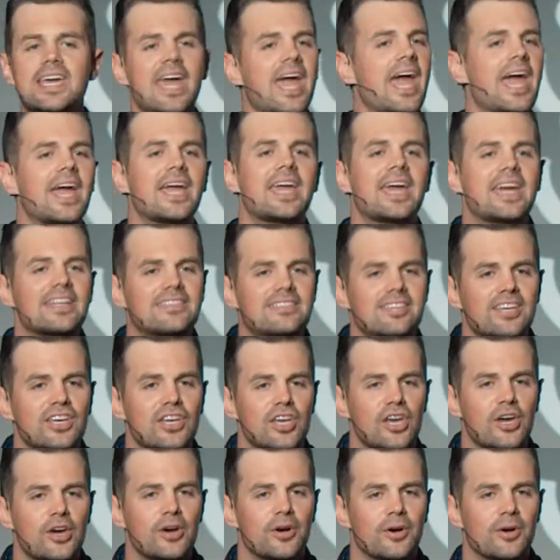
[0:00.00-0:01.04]
can't get to
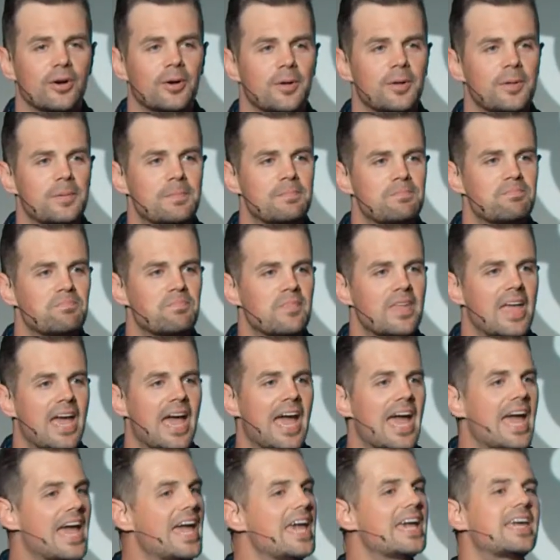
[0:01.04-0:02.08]
you.
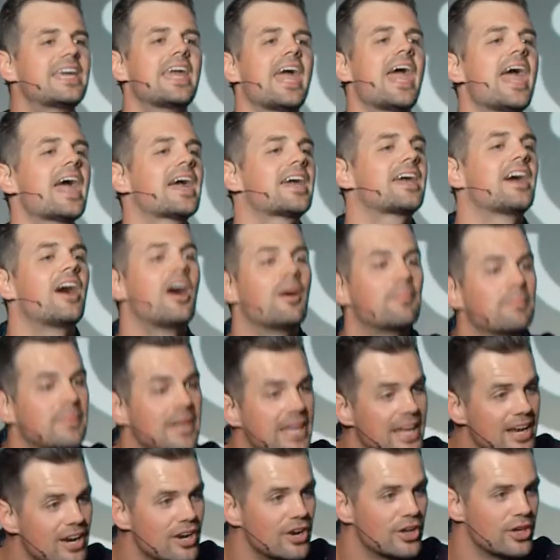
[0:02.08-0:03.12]
He can't come
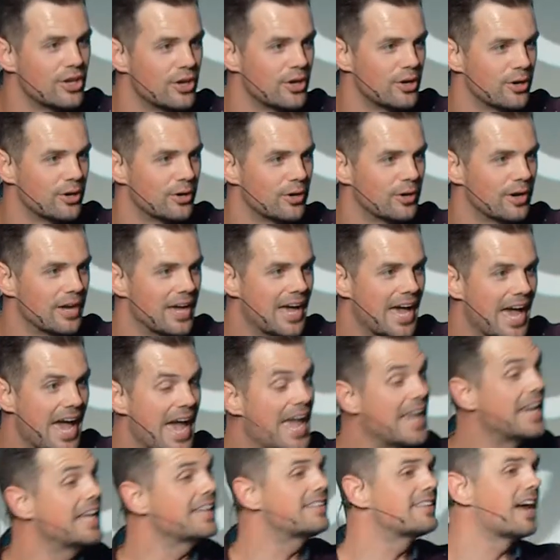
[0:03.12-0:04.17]
near you.
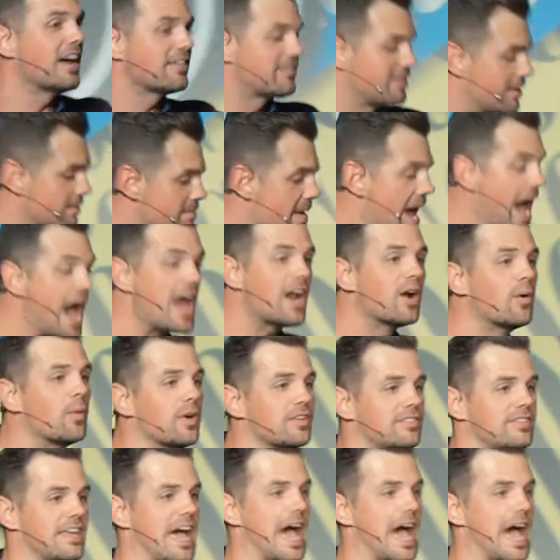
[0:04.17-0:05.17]
And it doesn't matter what's